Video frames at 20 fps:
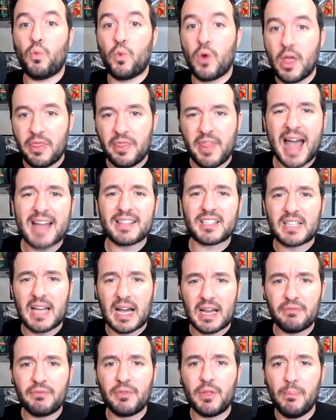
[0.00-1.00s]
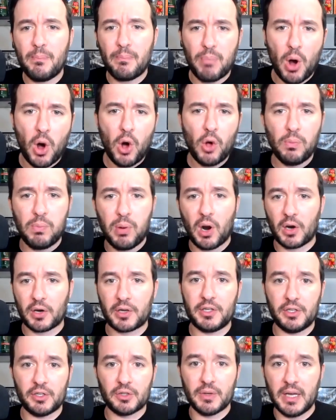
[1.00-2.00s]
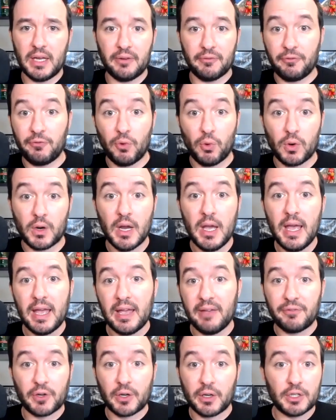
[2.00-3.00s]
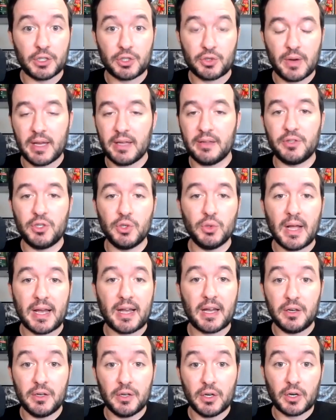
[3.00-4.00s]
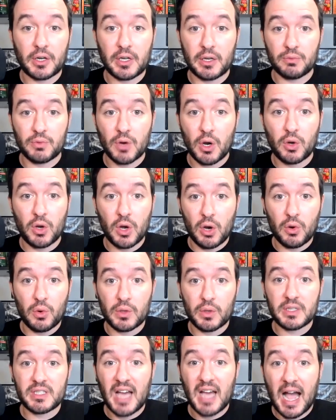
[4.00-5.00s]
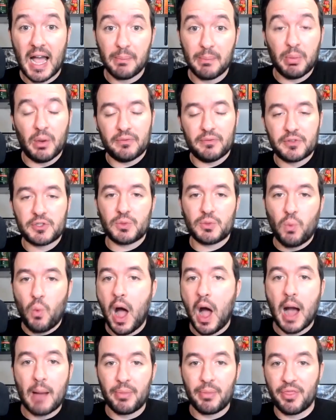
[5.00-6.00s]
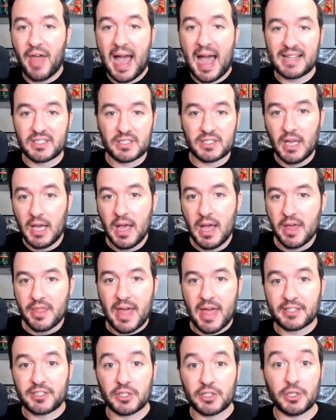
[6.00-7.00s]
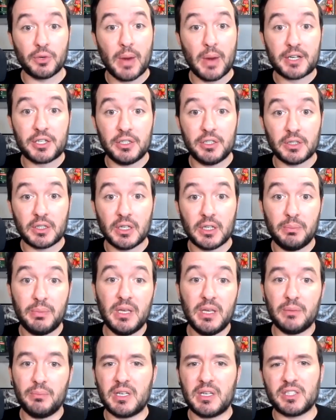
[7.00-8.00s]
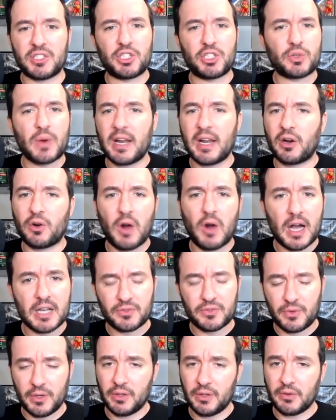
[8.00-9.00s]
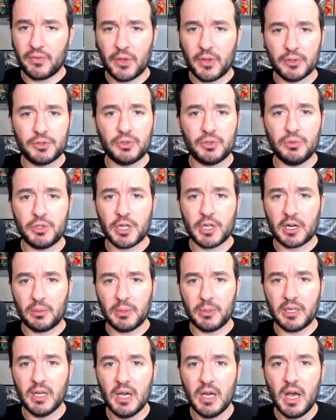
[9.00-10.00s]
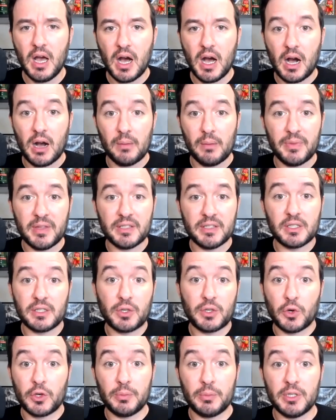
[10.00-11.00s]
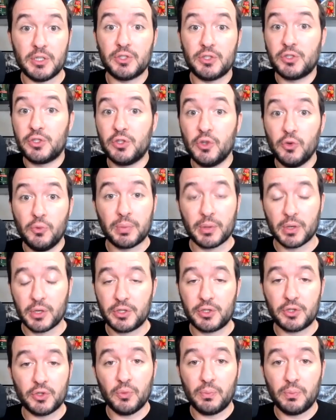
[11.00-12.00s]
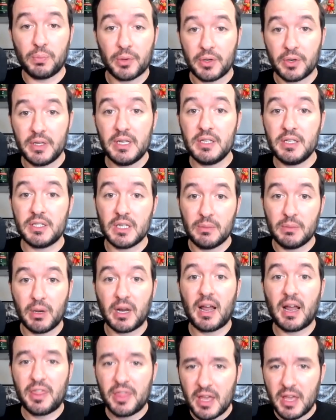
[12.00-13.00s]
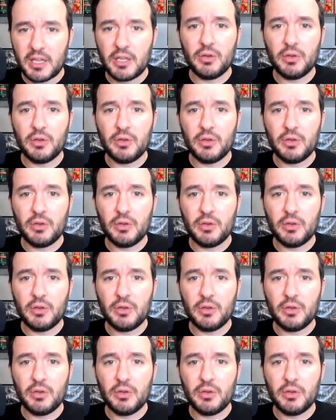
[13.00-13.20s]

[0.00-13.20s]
that's kind of the ballpark you're in for if you're going to do like a Nurk and Rocco type of swap. That's the direction you're going to be in, because straight across for either of those two gentlemen isn't going to be super, super easy. But I think you